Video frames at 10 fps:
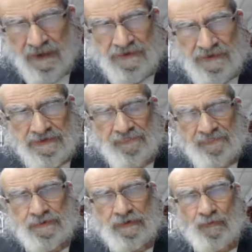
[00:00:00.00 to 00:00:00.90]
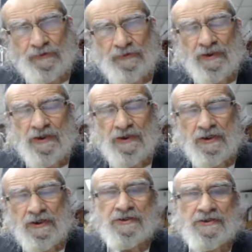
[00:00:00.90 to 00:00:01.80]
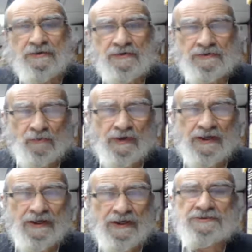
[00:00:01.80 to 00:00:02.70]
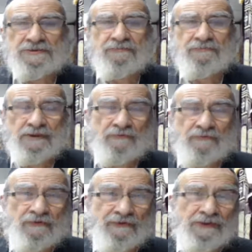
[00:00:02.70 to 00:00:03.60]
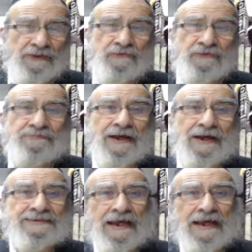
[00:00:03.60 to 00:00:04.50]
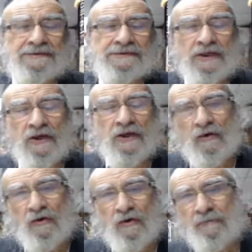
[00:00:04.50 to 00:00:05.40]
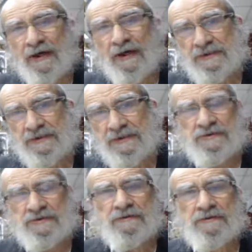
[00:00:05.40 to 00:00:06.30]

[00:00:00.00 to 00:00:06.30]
the difference between the way we, we, we relate to things by sight or by touch.